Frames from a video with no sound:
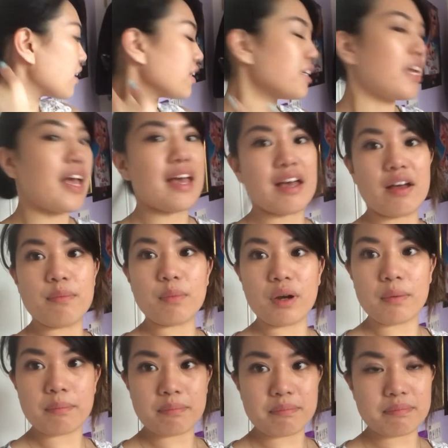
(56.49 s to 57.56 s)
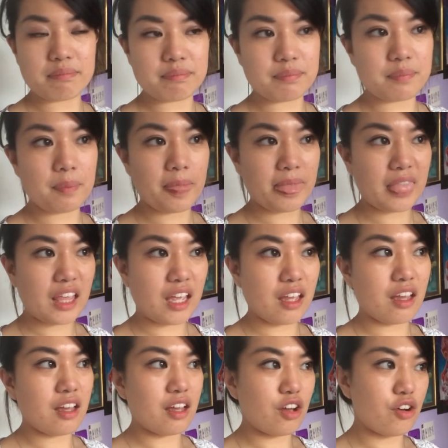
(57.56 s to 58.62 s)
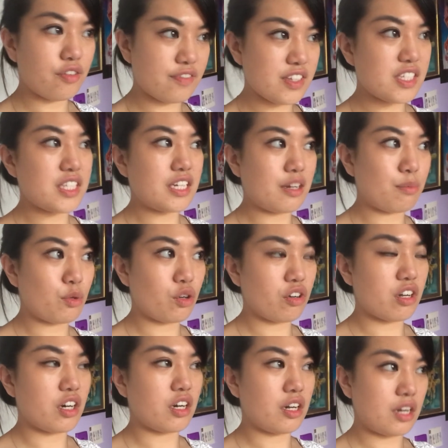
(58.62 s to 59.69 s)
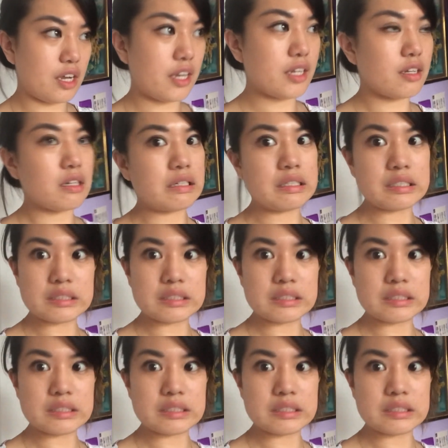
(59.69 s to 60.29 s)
yeah, I'm, I'm obviously I'm not gonna like